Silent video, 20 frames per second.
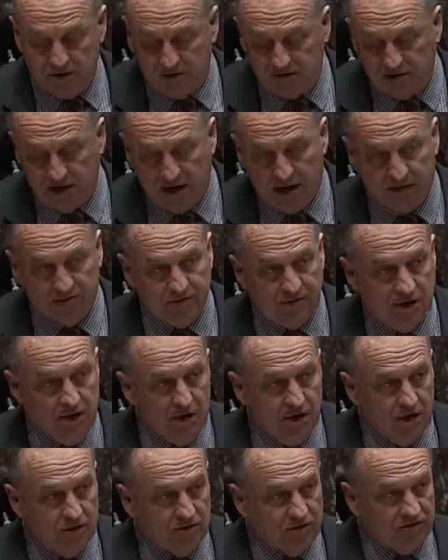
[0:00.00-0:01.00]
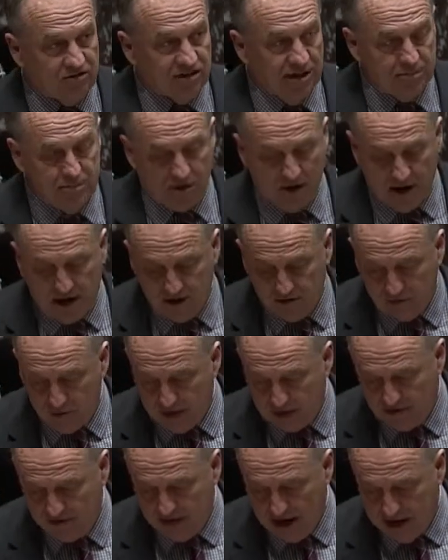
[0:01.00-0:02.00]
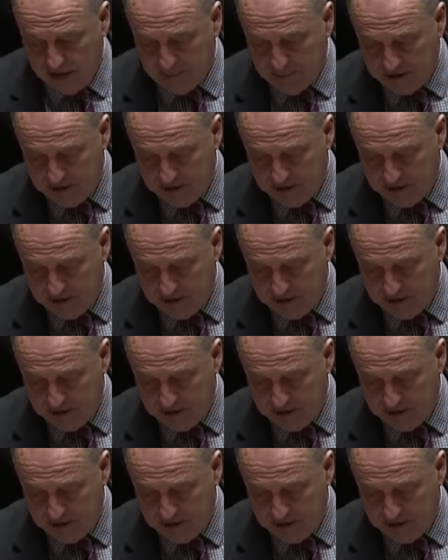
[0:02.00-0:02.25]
staff. To summarize, what has happened